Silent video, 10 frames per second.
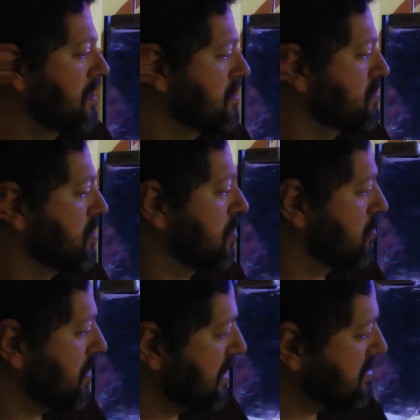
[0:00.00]
And
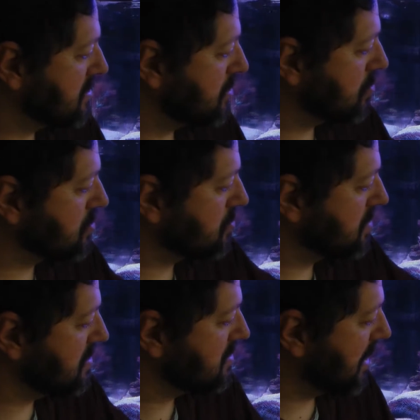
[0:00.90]
so I think also
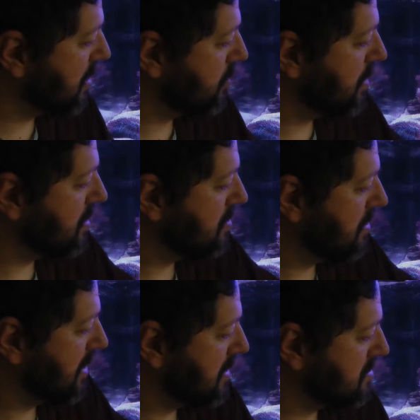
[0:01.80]
this area
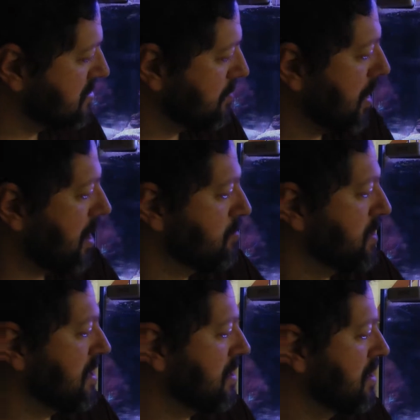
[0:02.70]
has some
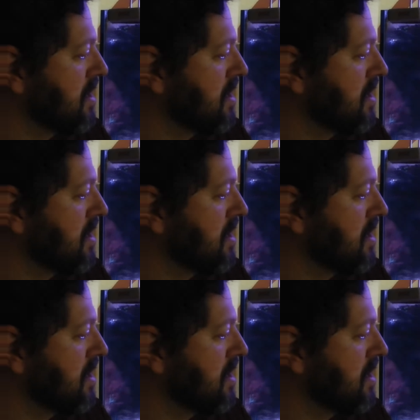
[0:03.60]
harmony.